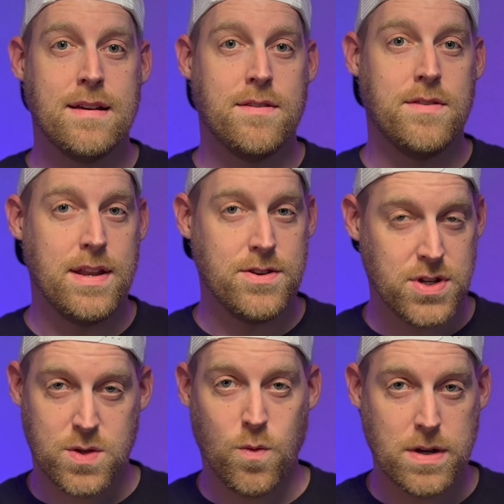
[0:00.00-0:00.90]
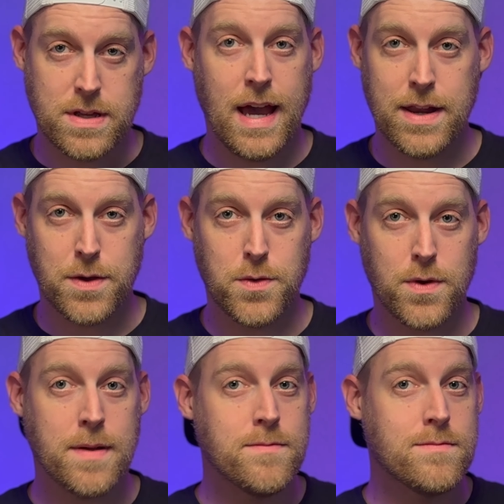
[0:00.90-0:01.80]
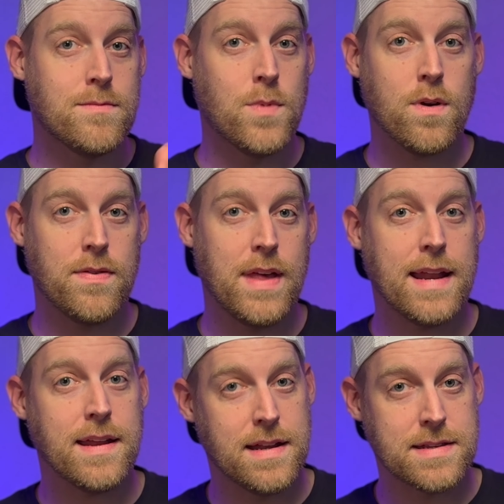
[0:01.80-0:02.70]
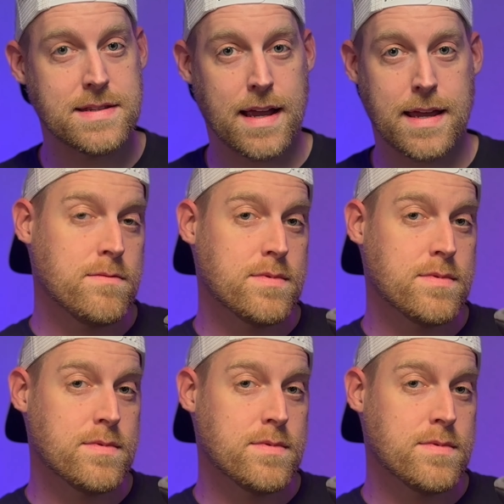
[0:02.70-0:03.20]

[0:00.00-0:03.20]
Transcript: than just one category. More on that in a second.